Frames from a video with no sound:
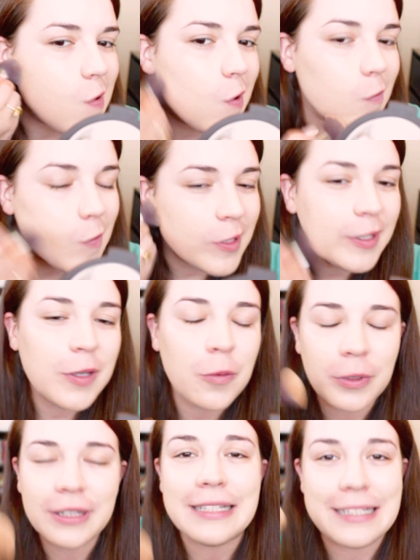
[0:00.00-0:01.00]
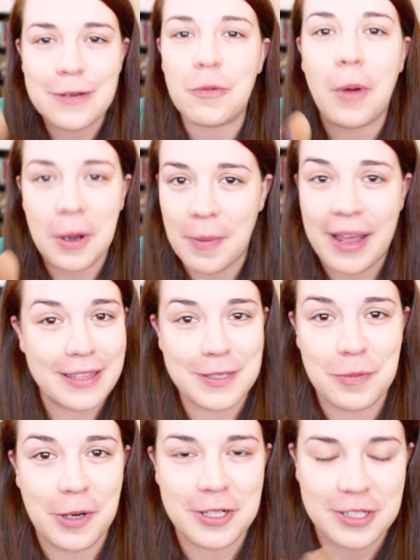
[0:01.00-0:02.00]
I really didn't want to buy
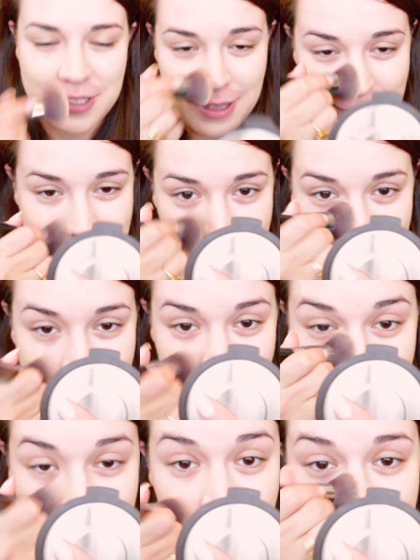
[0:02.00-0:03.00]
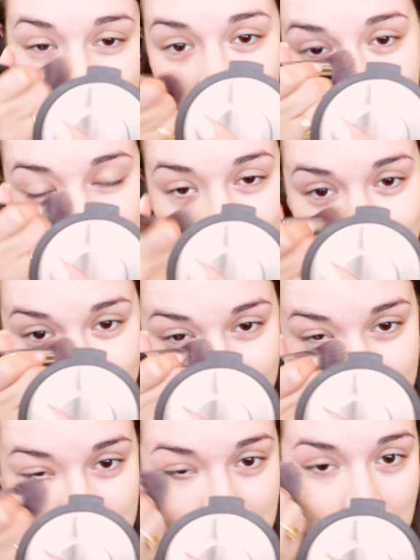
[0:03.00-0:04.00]
this brush because I was like, there's so much hype around
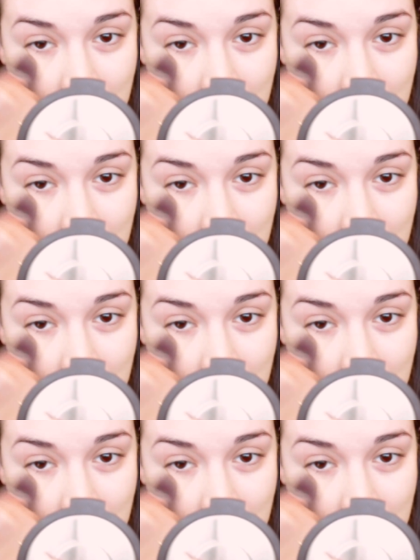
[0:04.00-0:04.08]
it.